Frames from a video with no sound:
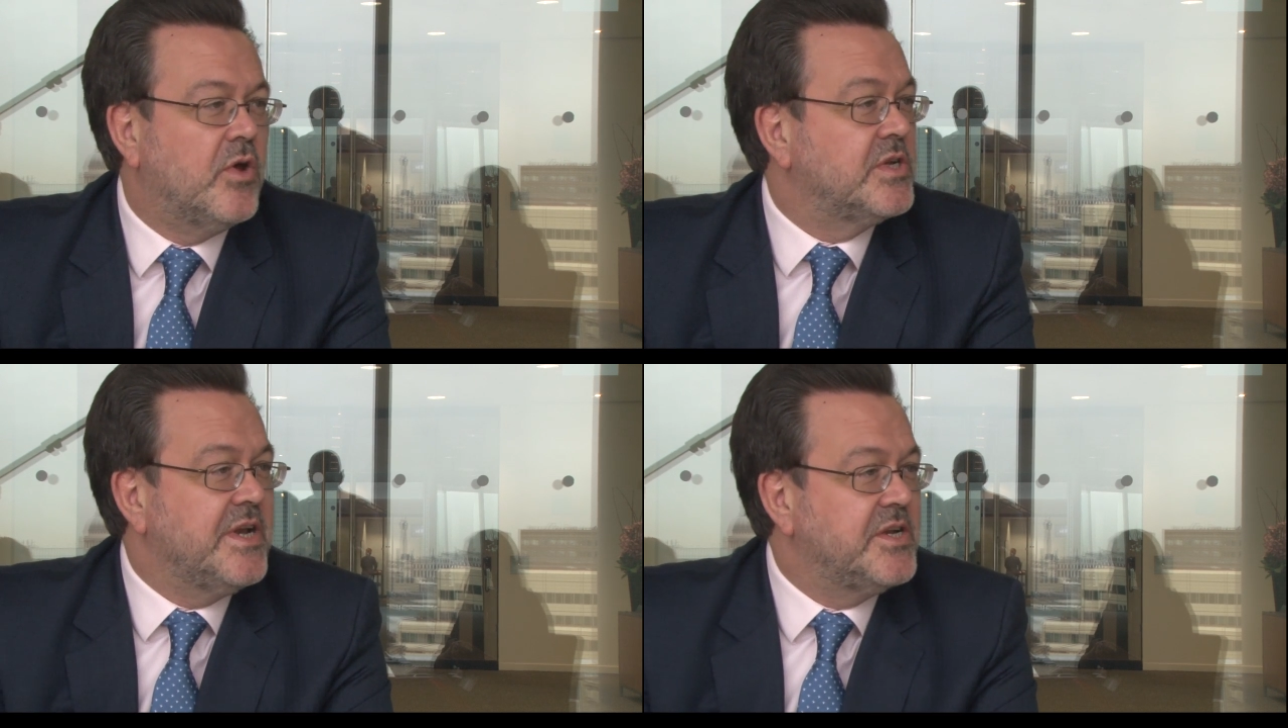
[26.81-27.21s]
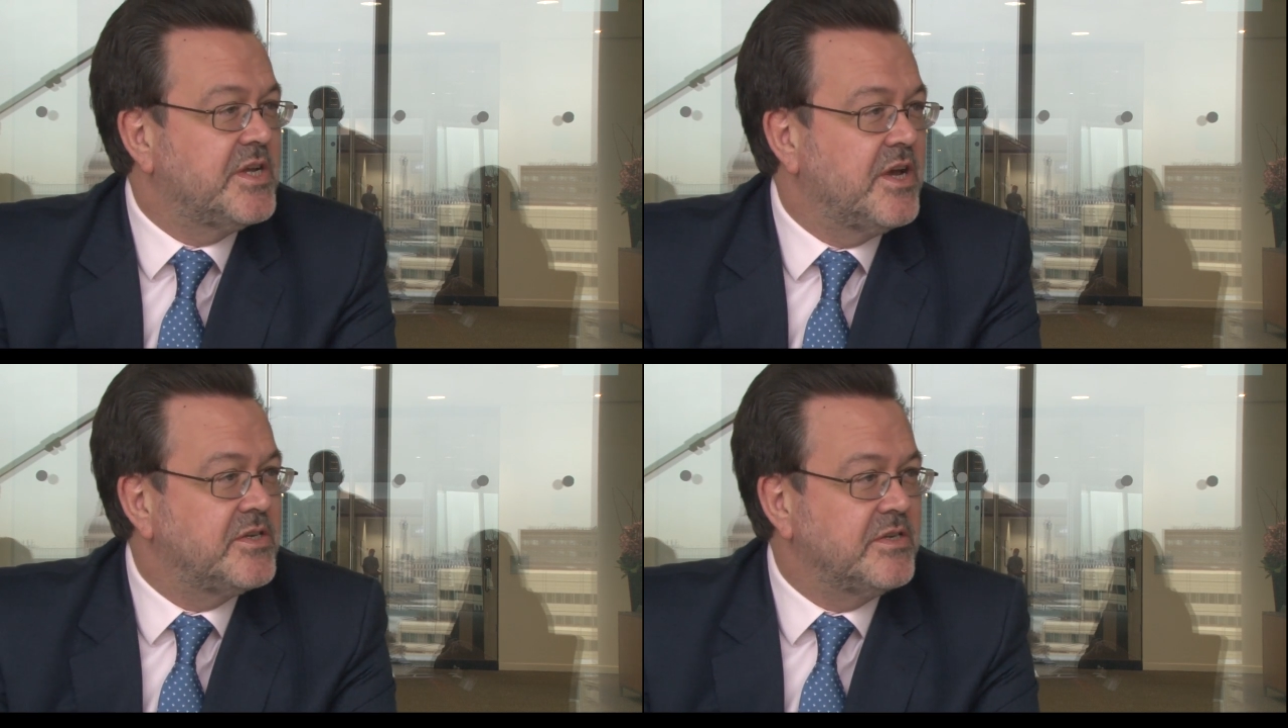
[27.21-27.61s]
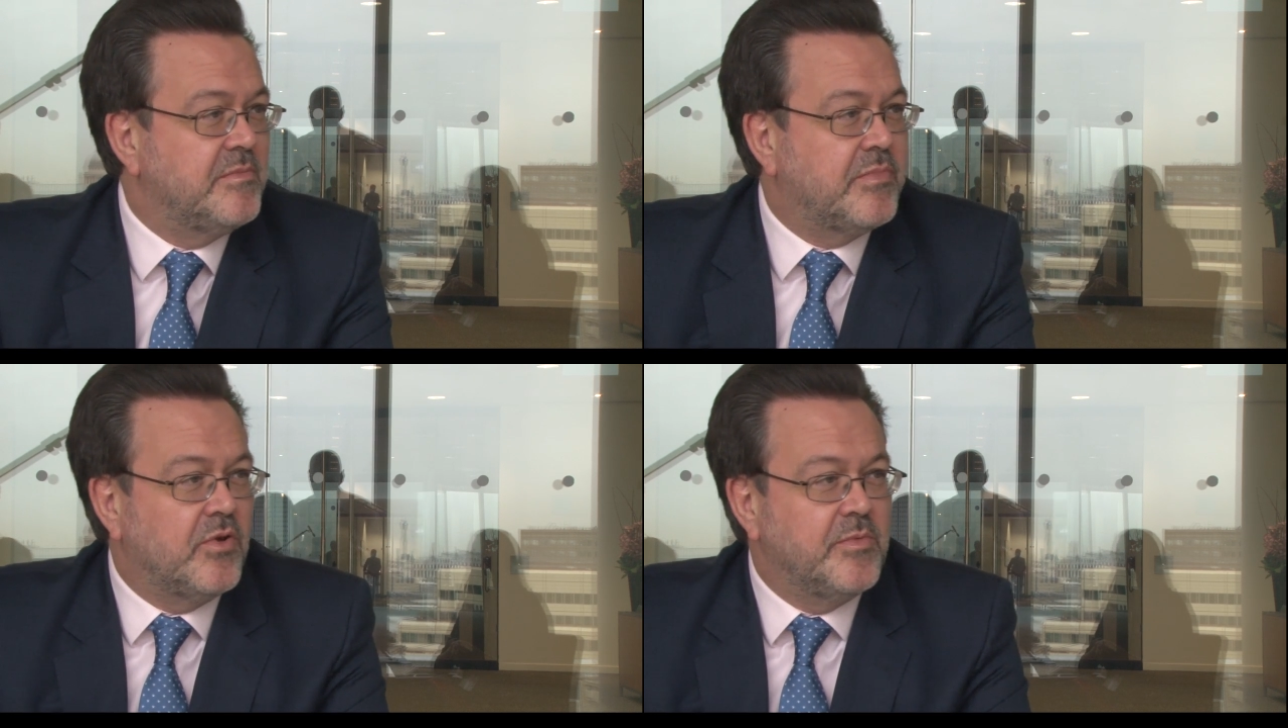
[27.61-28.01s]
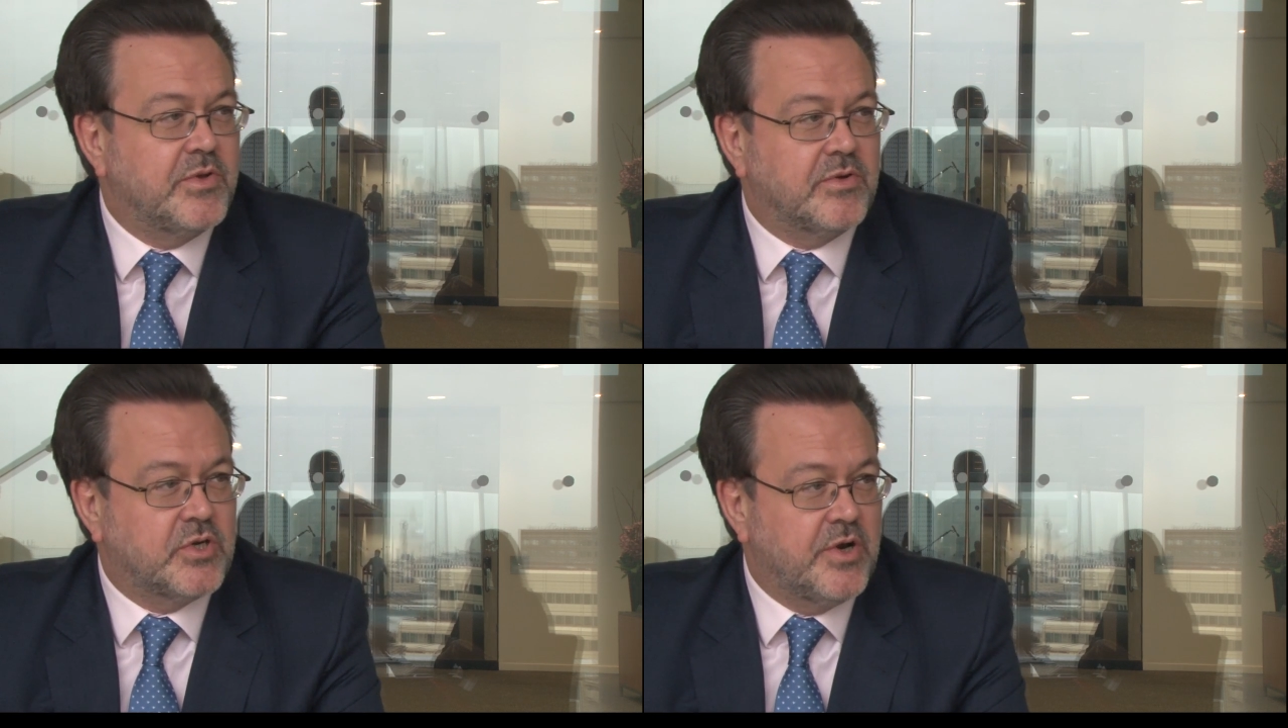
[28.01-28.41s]
not in education,
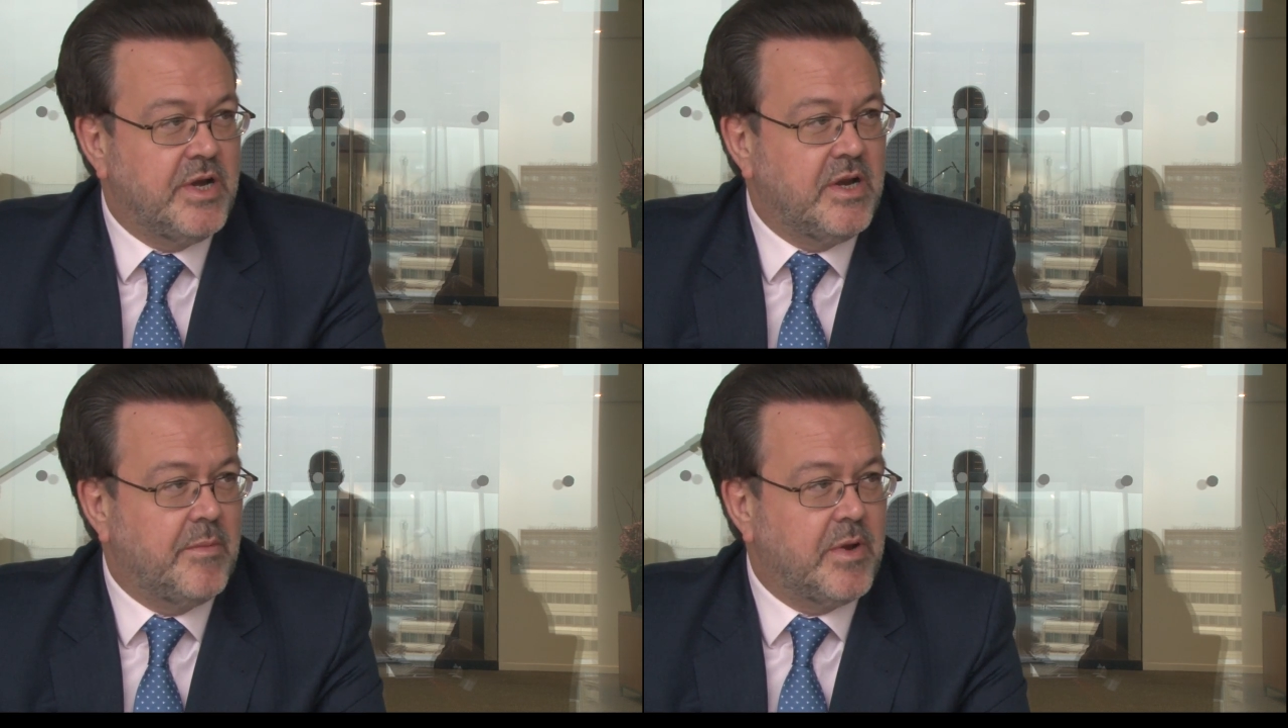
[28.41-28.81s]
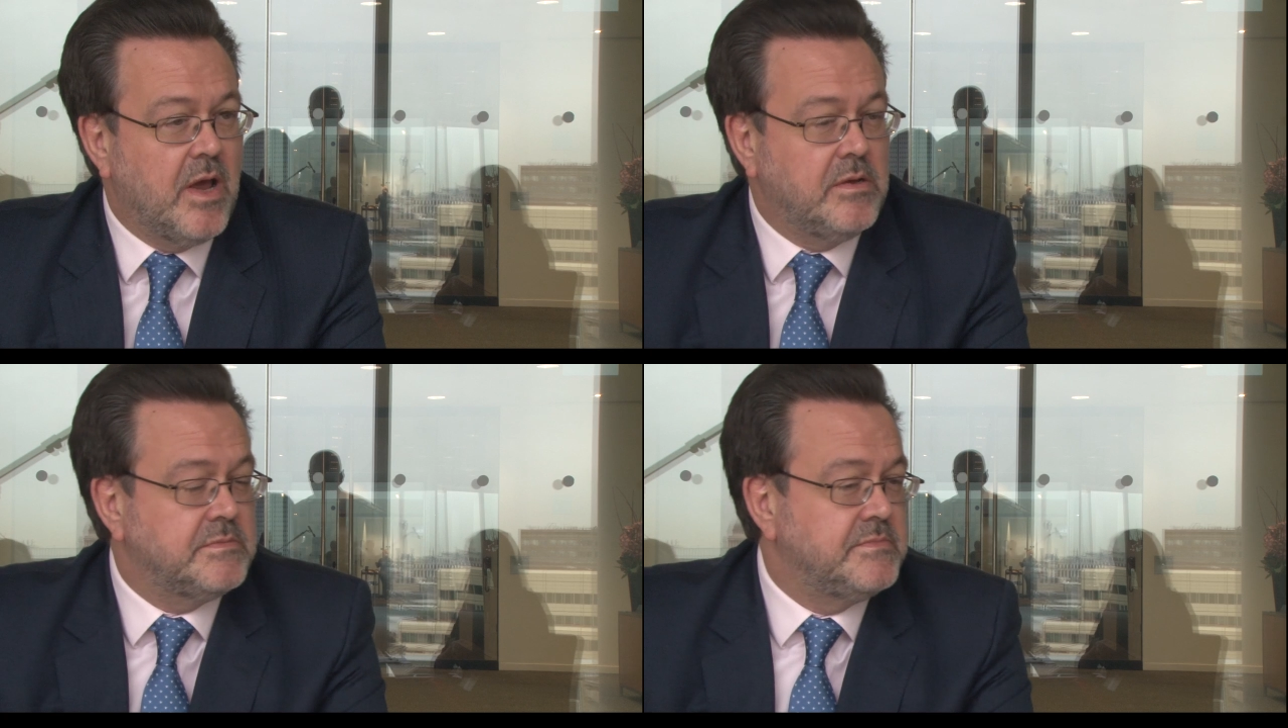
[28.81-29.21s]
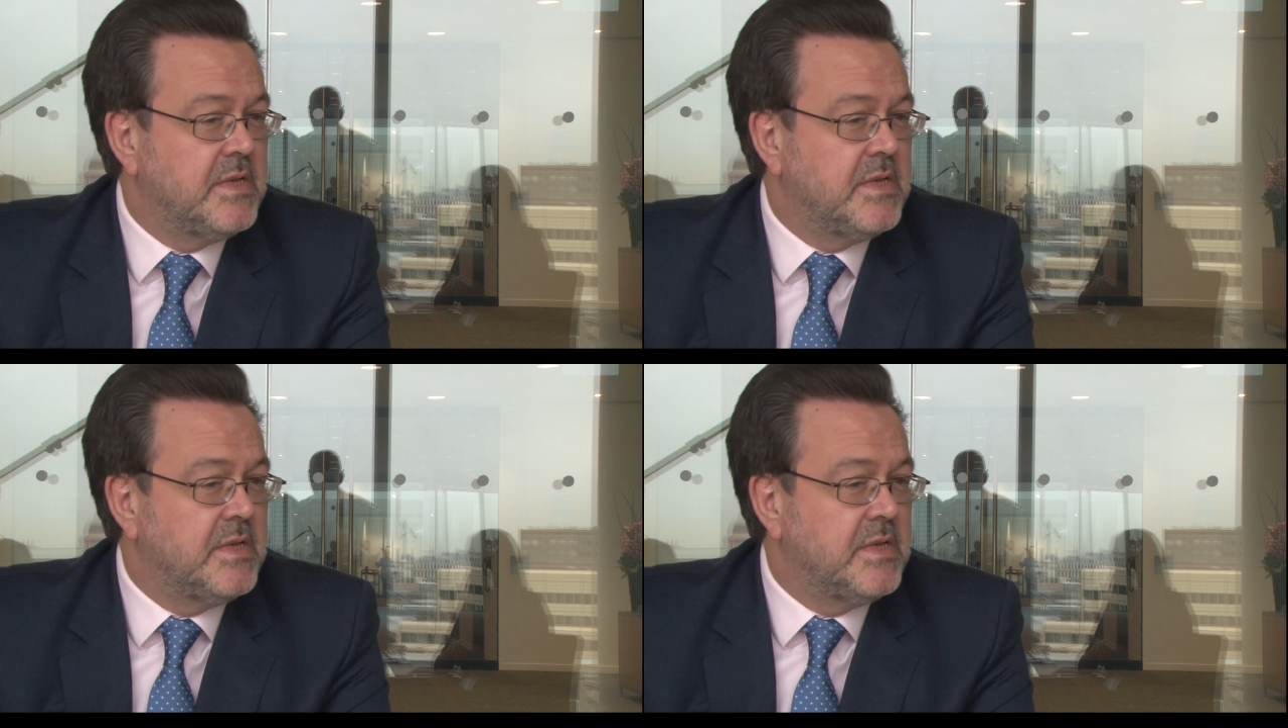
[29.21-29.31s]
employment, or training coming out.